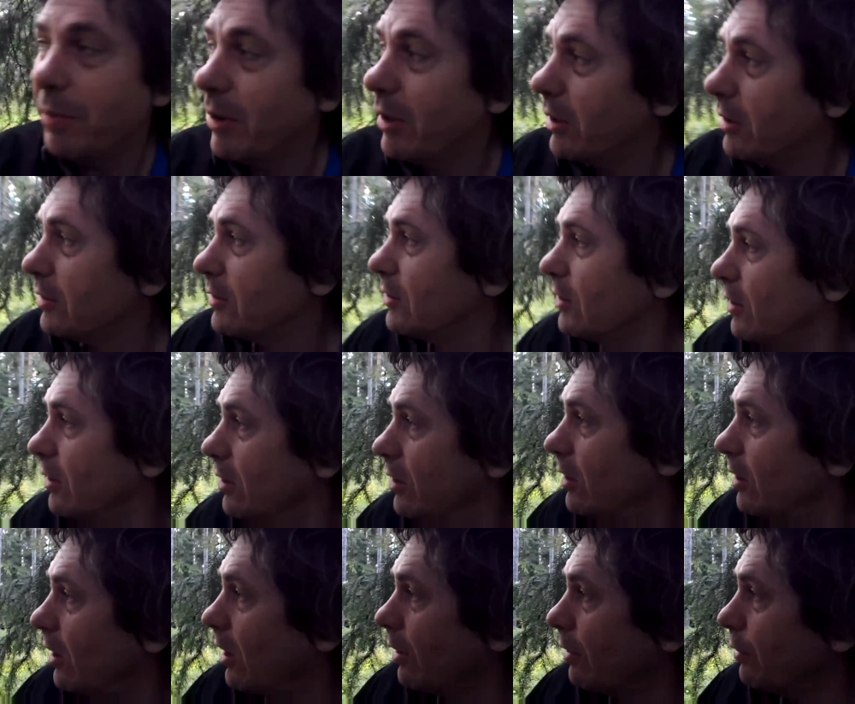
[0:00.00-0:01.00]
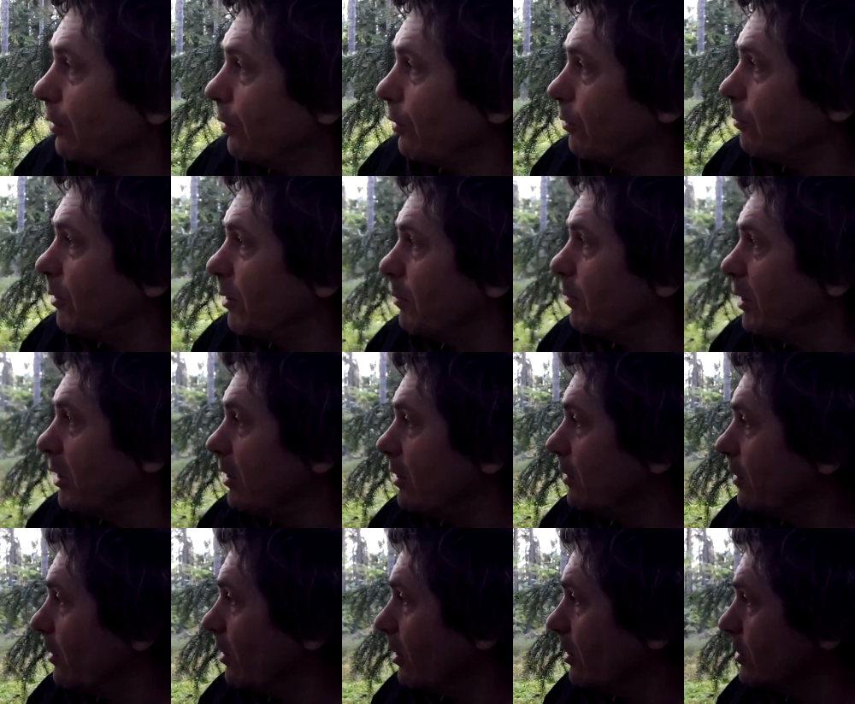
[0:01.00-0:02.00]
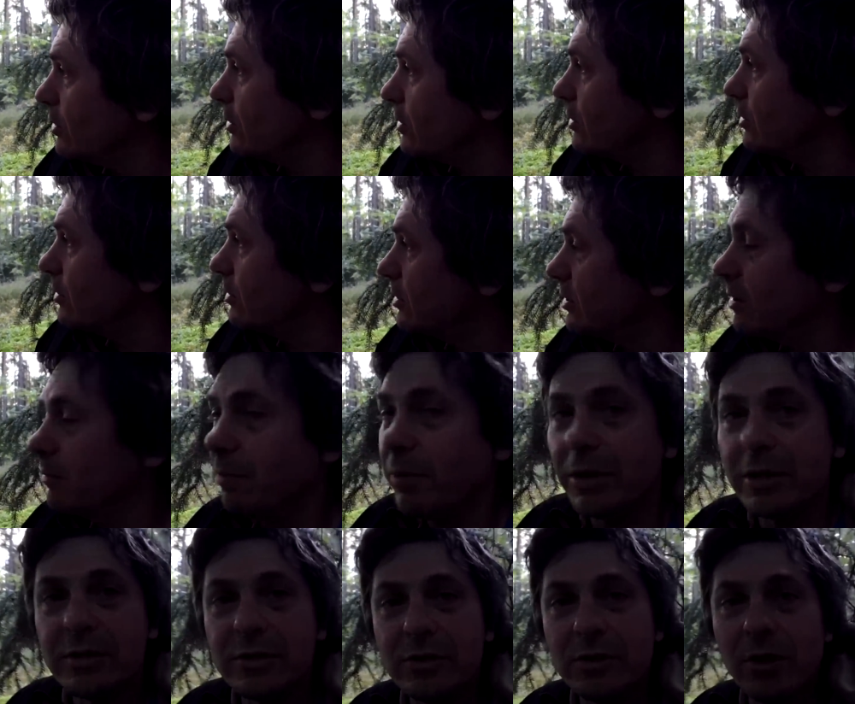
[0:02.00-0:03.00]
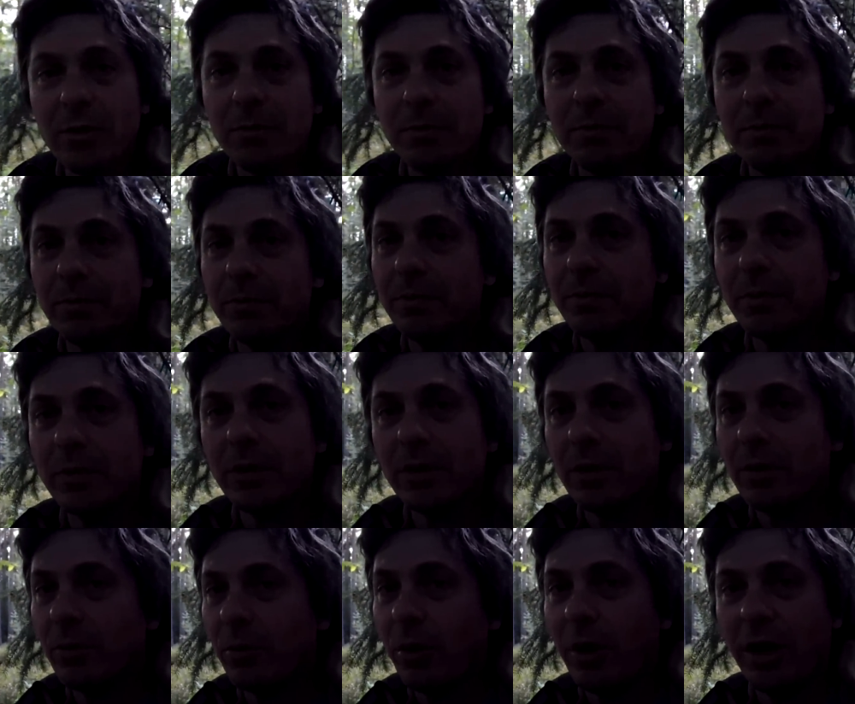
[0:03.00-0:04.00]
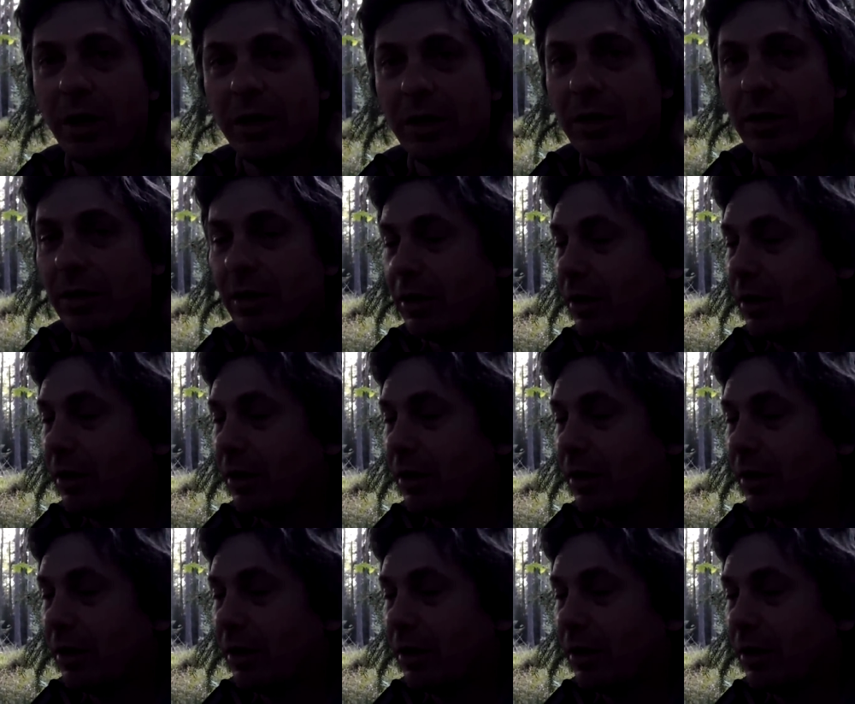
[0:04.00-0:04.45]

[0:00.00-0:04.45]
But I thought it'd be better that I just simply stop riding